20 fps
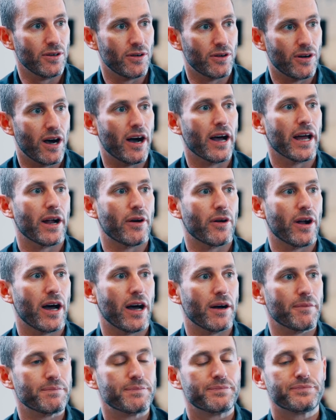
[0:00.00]
your
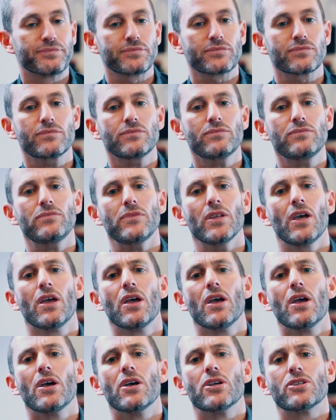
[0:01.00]
IRR.
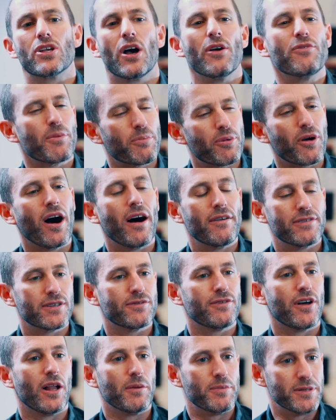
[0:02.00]
So for private
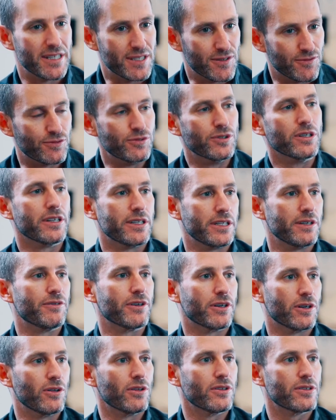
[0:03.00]
developers, it's really
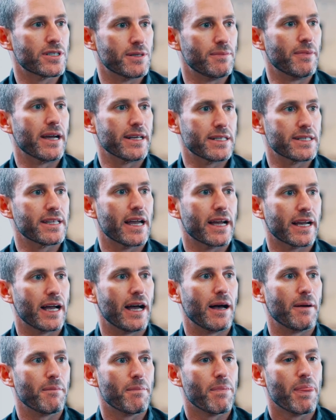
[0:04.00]
difficult to make stack
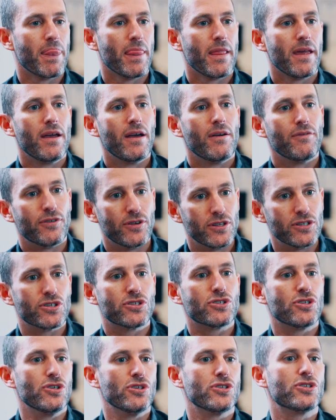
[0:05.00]
up. For
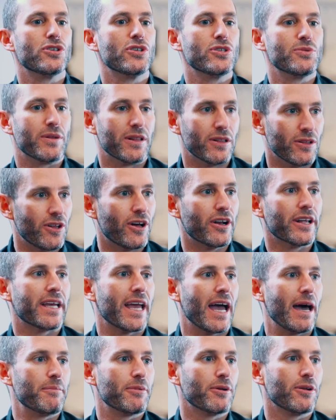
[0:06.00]
institutions with a lot of
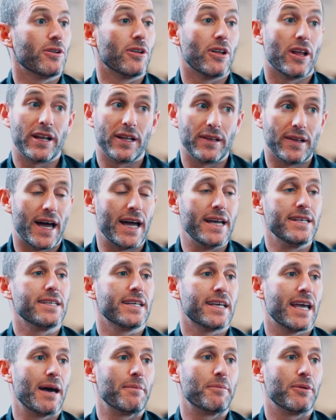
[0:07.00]
capital and a lot of lazy
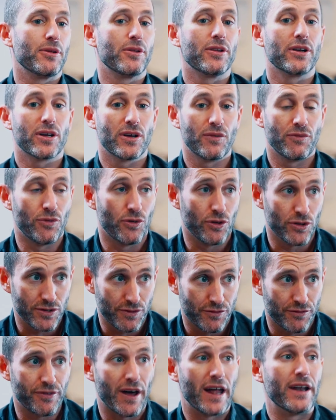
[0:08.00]
capital that can afford to
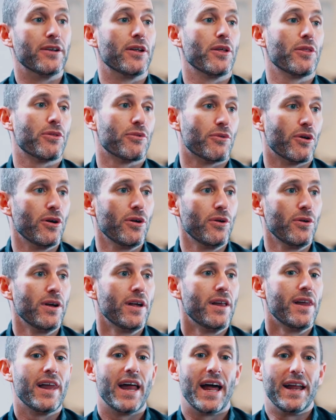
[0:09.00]
fund it through
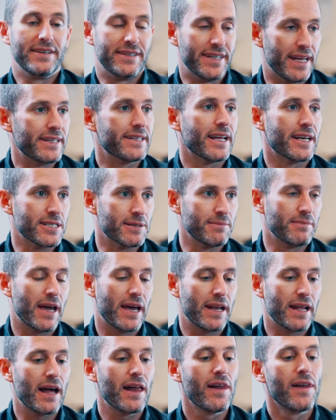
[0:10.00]
and debt doesn't
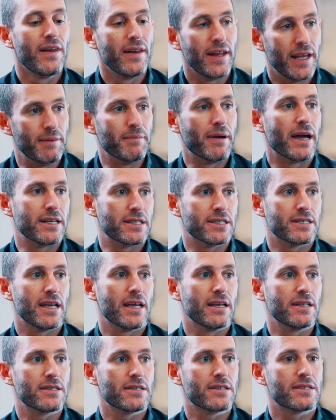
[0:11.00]
matter, it makes
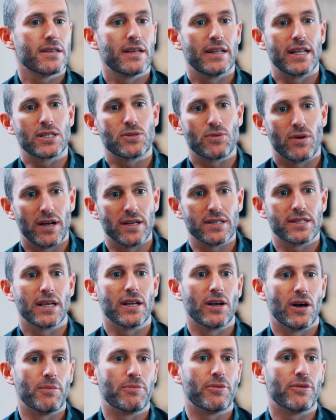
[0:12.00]
sense. And that's why you're
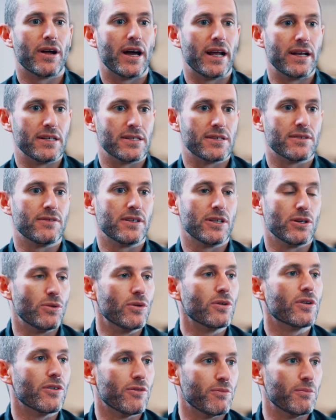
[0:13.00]
seeing operators of the
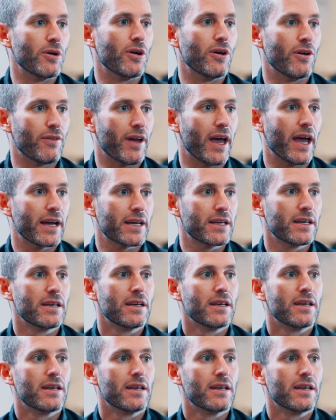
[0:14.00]
ilk of Mirvac